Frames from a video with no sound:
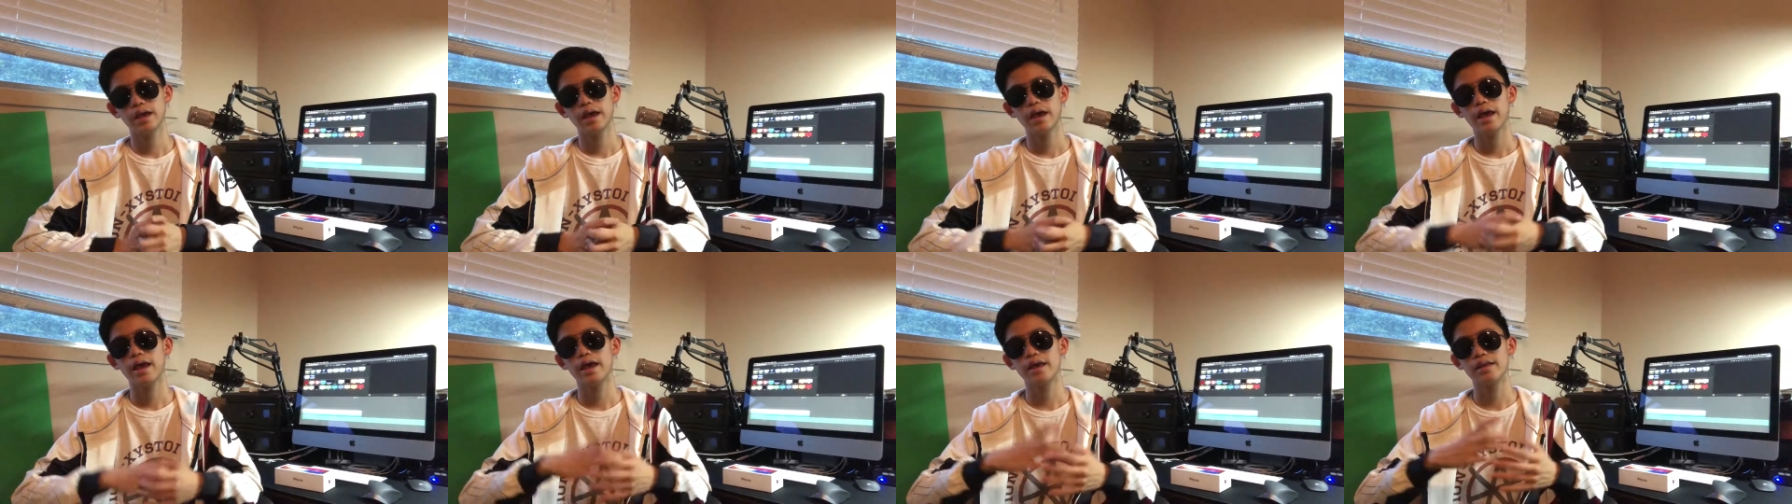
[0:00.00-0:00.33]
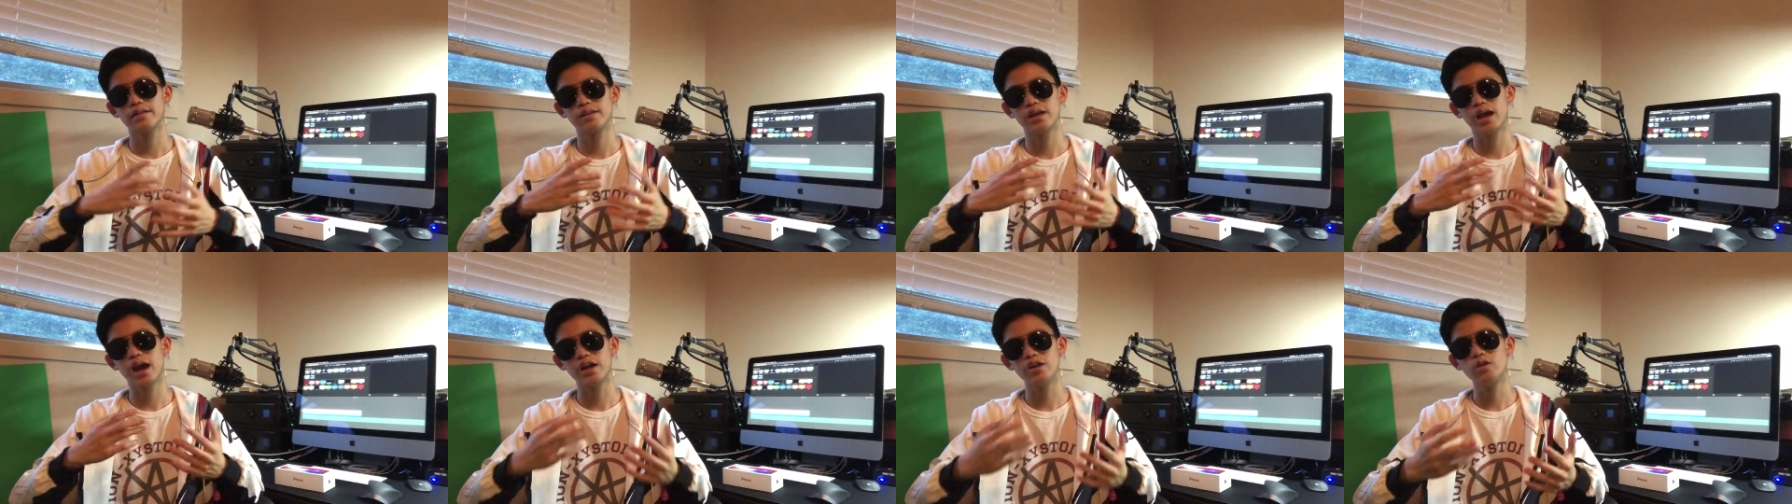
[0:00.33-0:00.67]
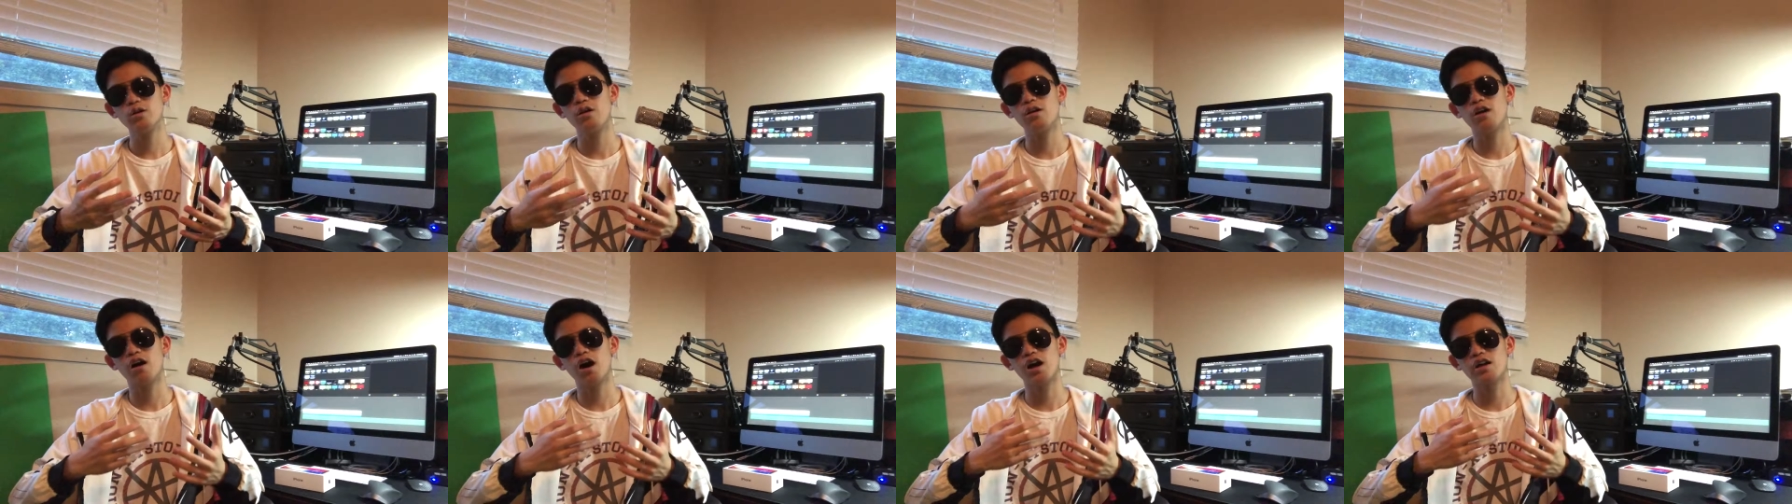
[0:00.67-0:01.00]
And I
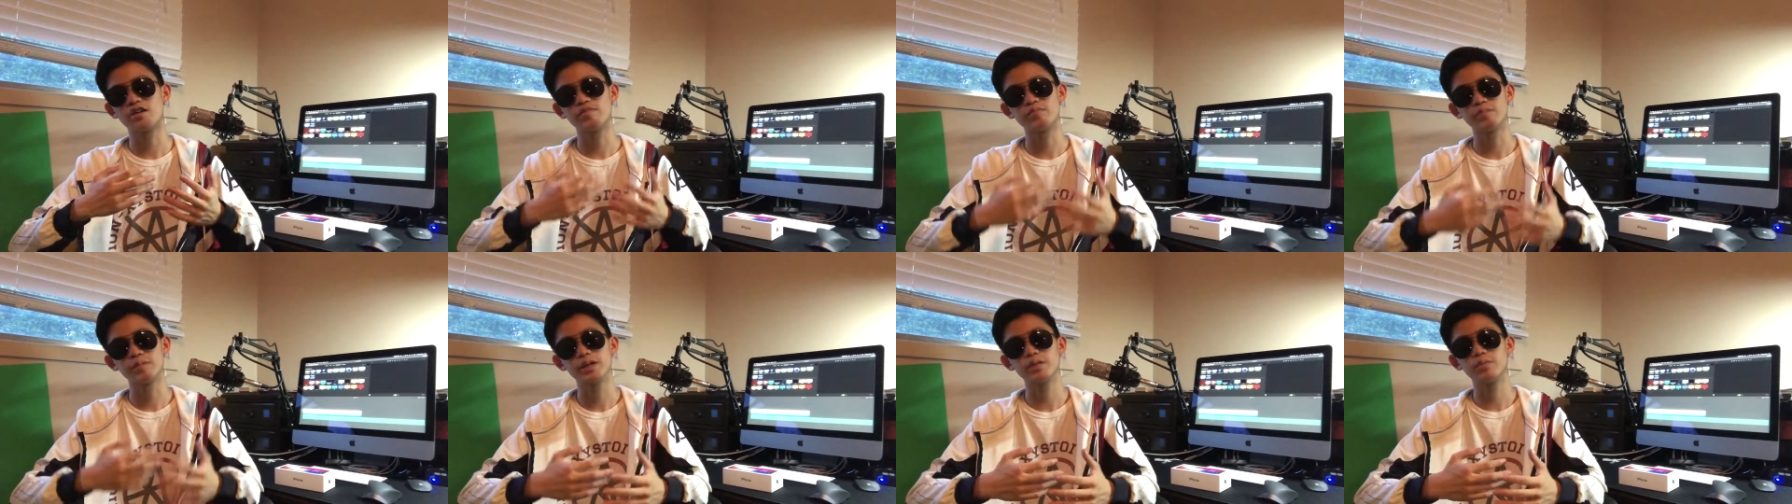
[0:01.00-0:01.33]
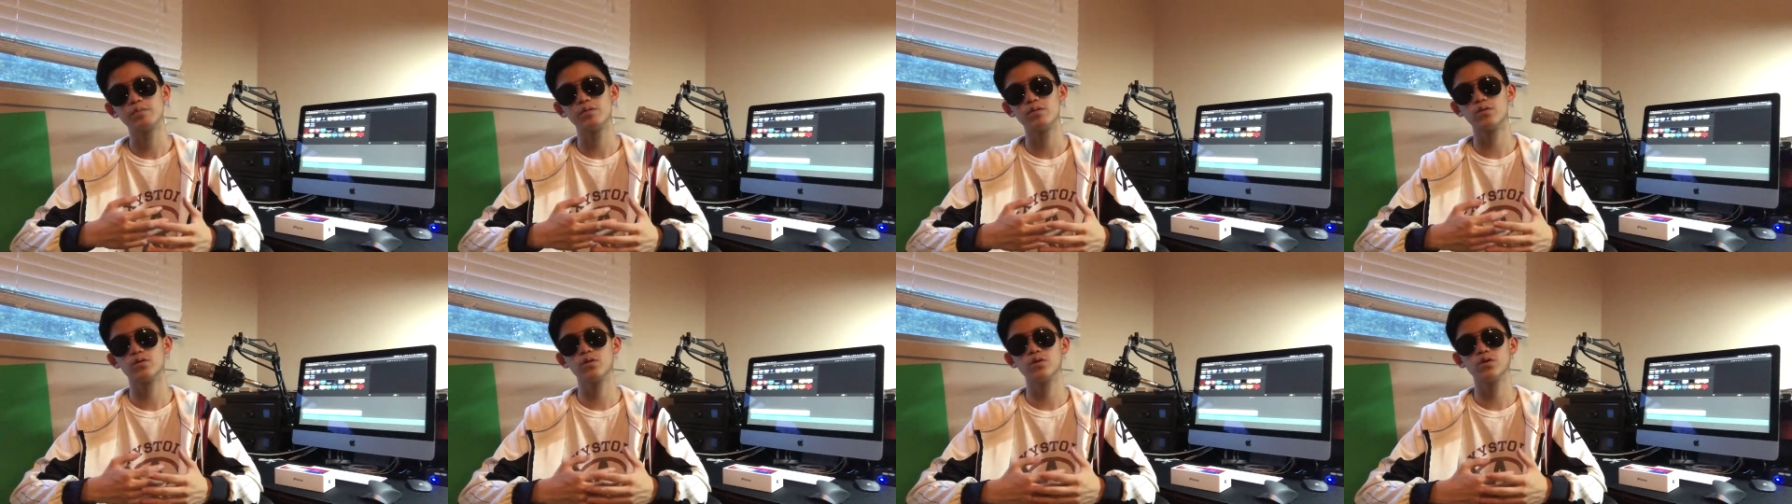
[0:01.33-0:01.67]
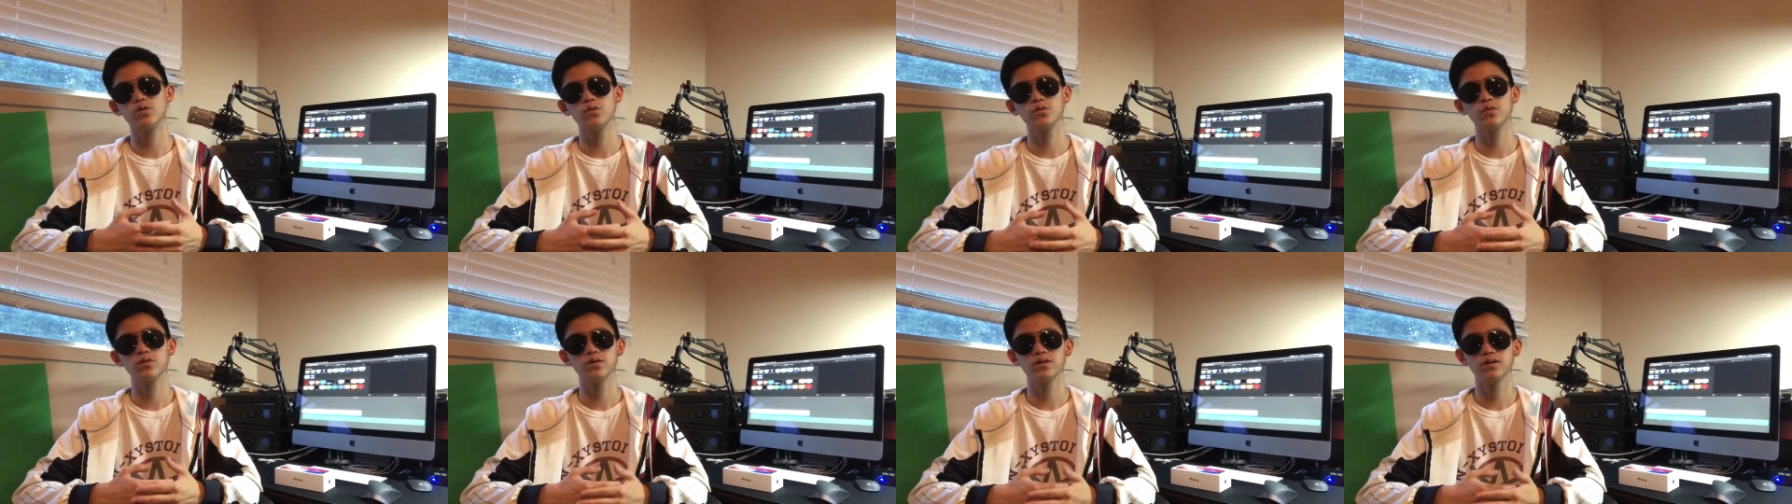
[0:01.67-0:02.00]
know a lot of people
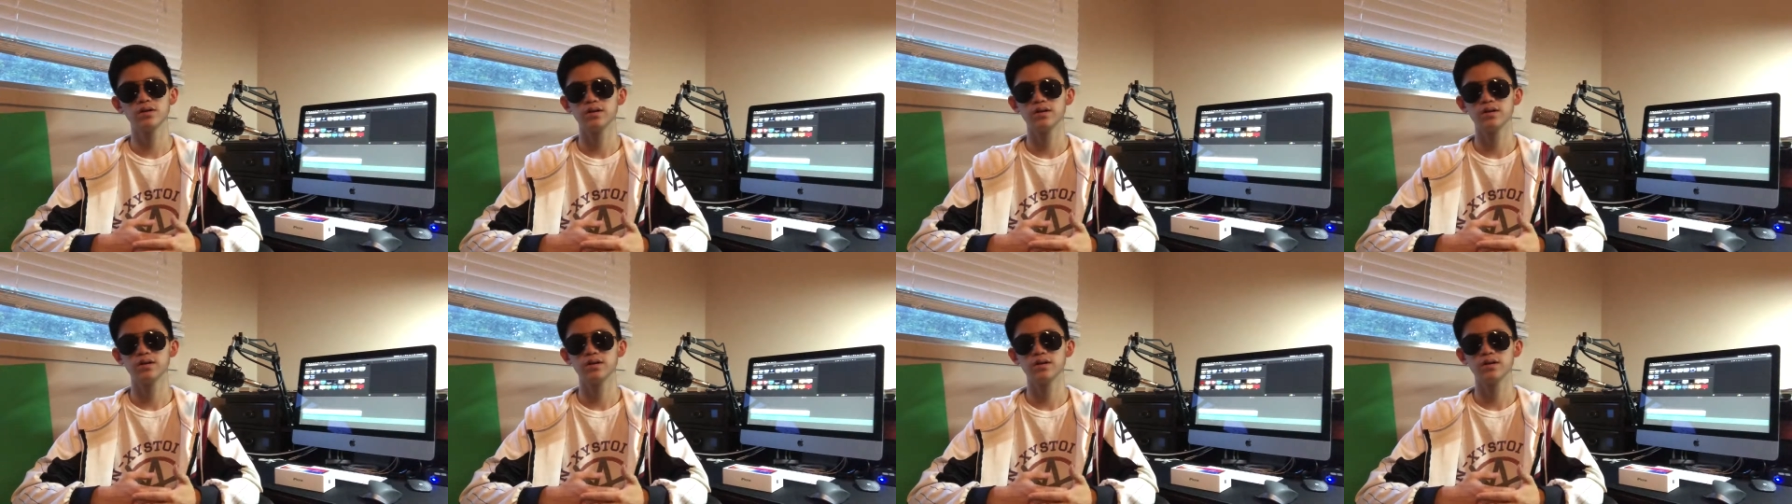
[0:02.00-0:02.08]
who